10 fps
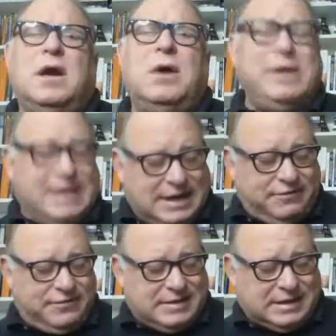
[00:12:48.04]
We can
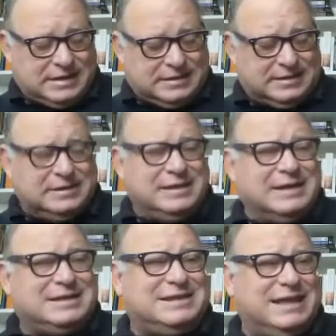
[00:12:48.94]
have
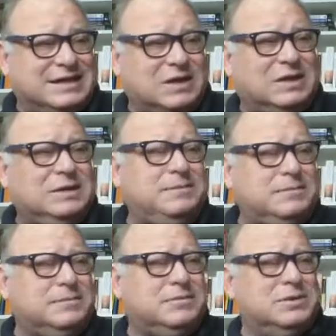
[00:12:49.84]
a signal.
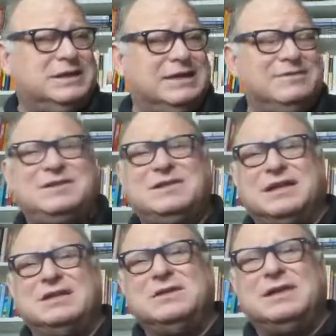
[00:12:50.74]
We can have a
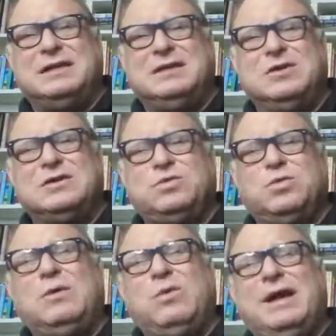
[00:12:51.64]
signal that looks
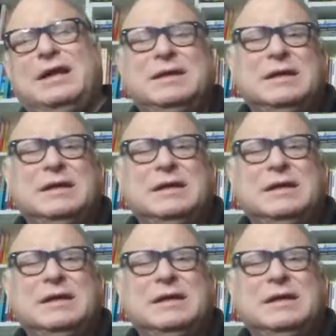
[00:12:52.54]
one way